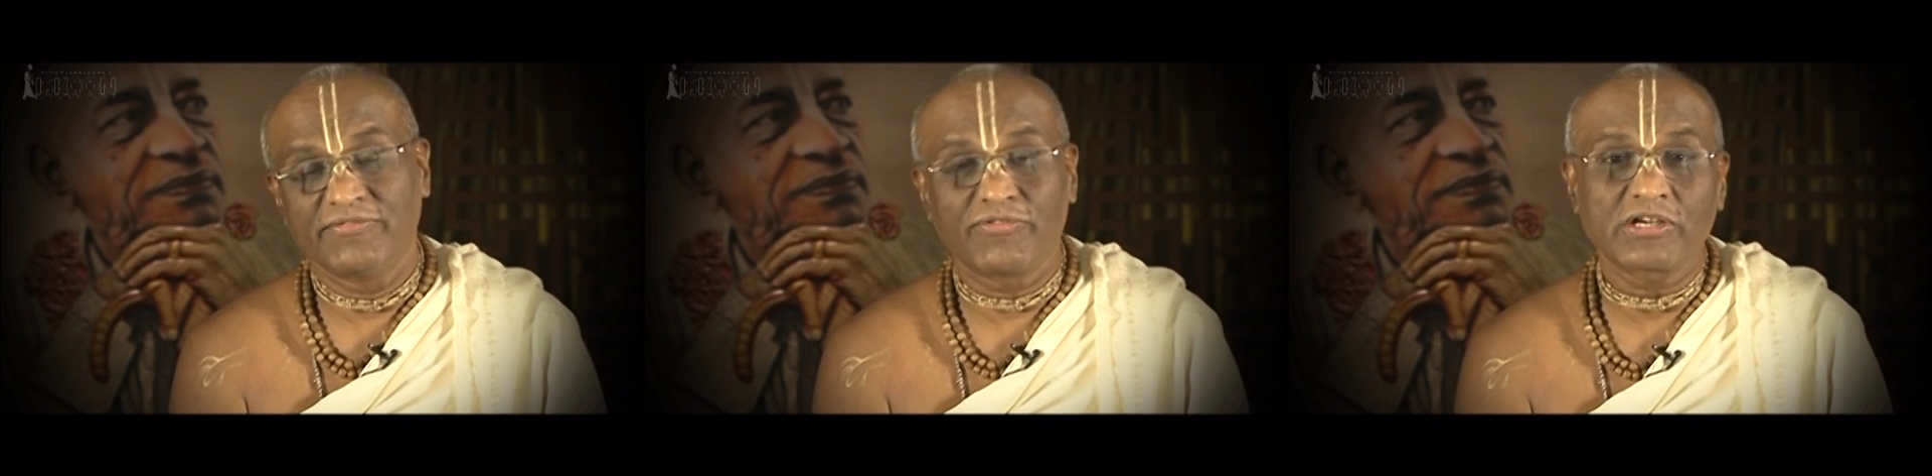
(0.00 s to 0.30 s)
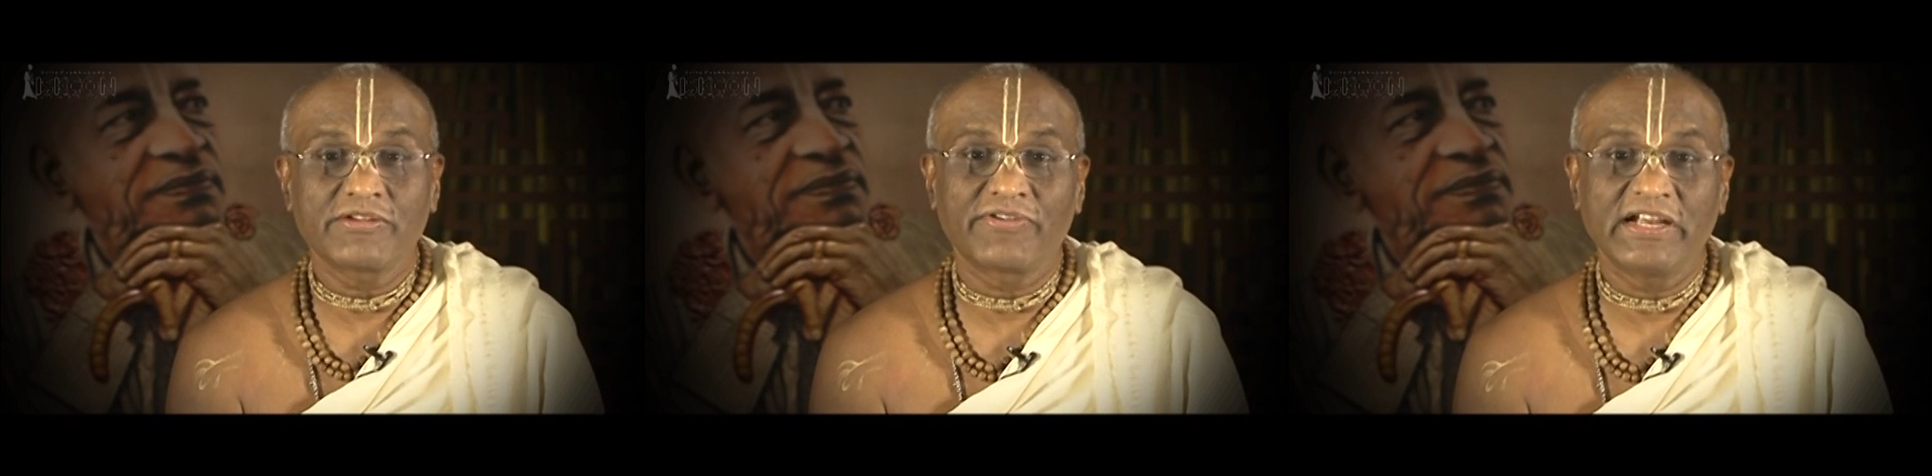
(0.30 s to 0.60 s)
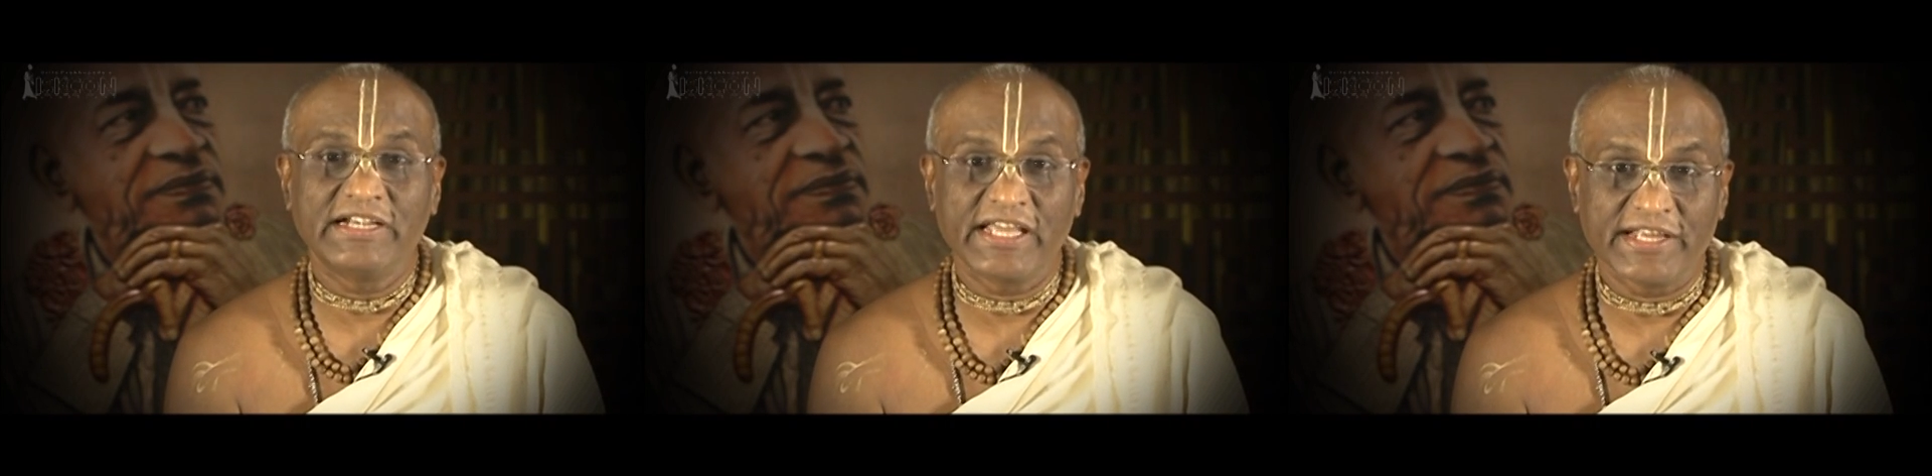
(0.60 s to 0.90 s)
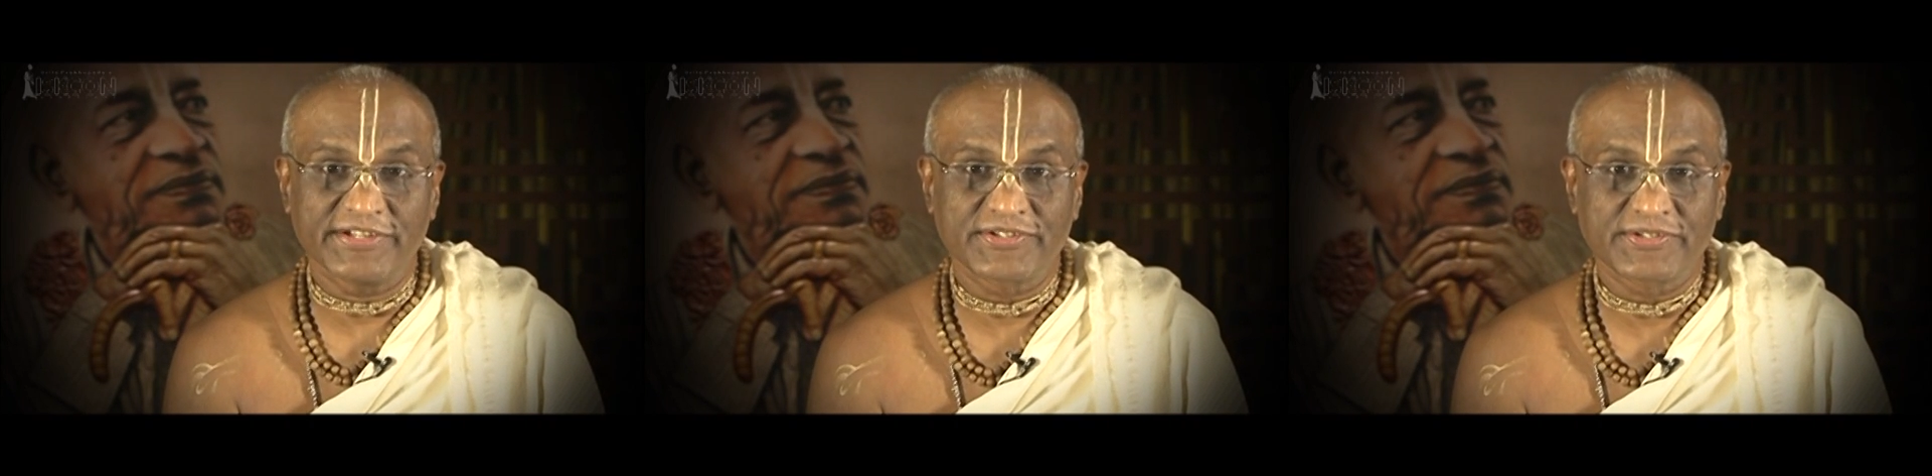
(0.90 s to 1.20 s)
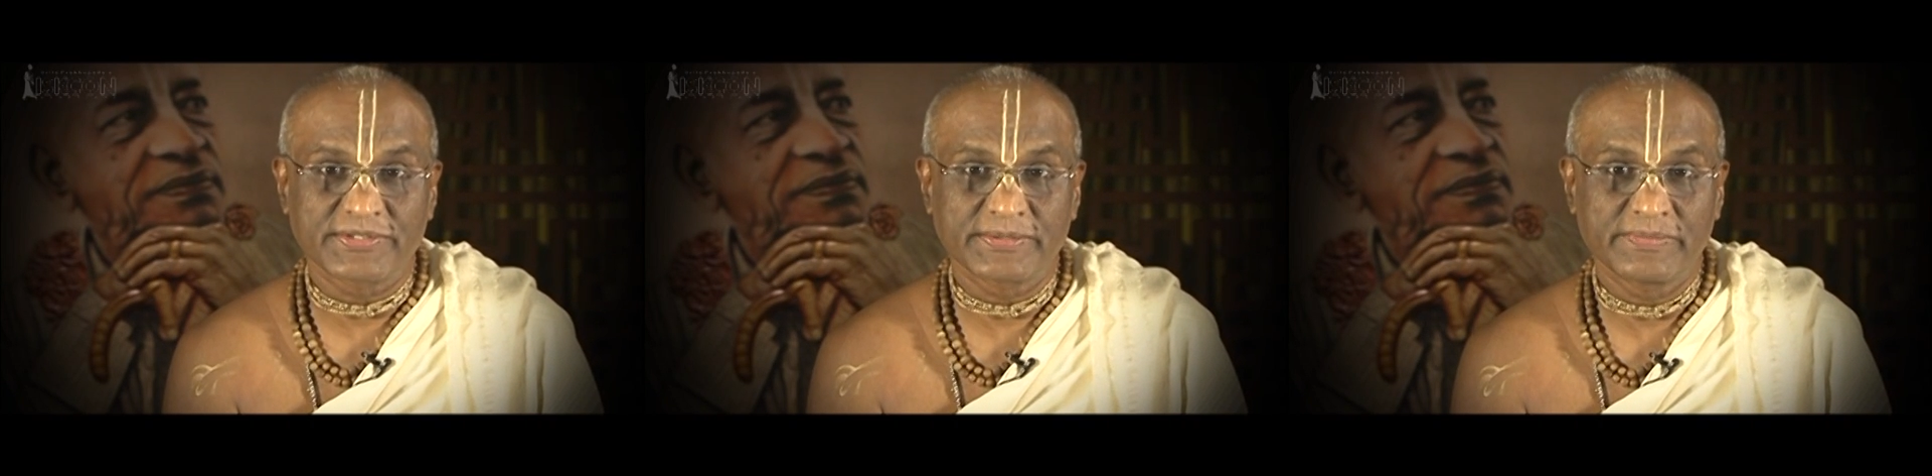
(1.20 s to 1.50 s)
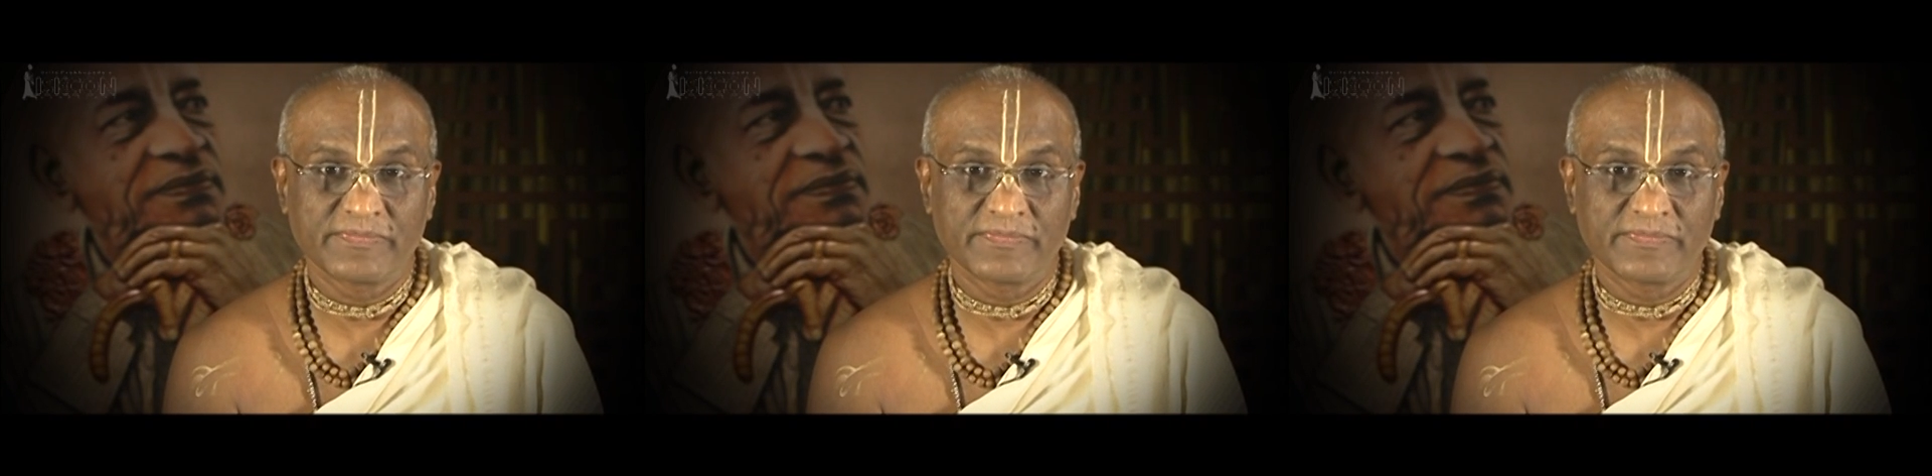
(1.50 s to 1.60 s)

45 days,